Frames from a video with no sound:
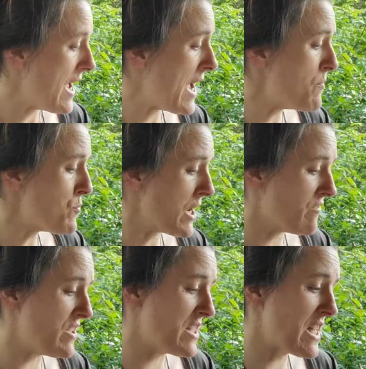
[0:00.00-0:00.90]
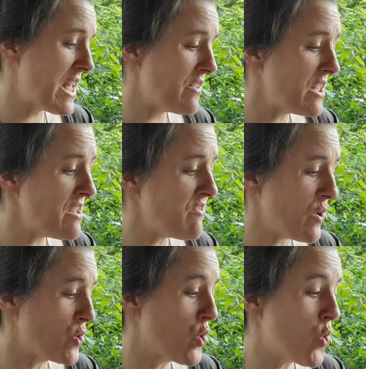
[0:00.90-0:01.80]
At breakfast, Anthony
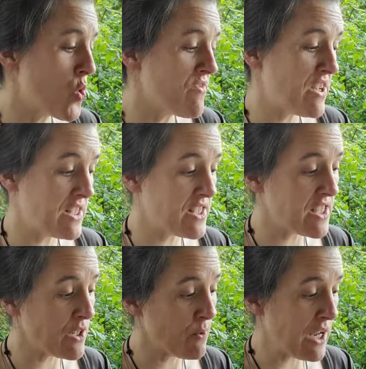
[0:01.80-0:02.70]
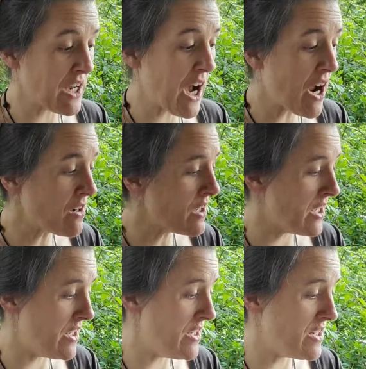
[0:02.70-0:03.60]
found a Corvette Stingray car
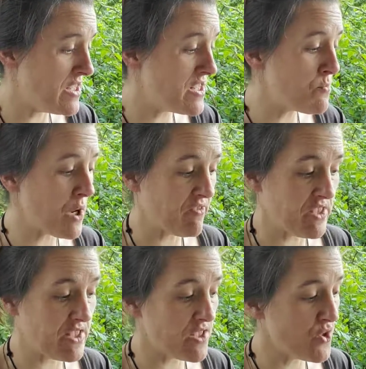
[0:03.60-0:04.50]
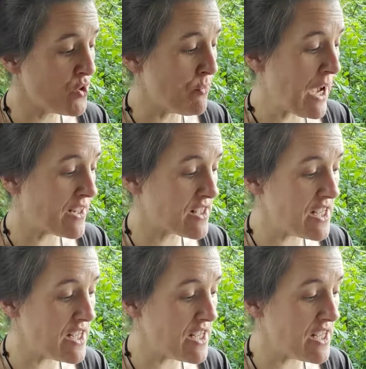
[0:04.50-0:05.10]
kit in his breakfast cereal box,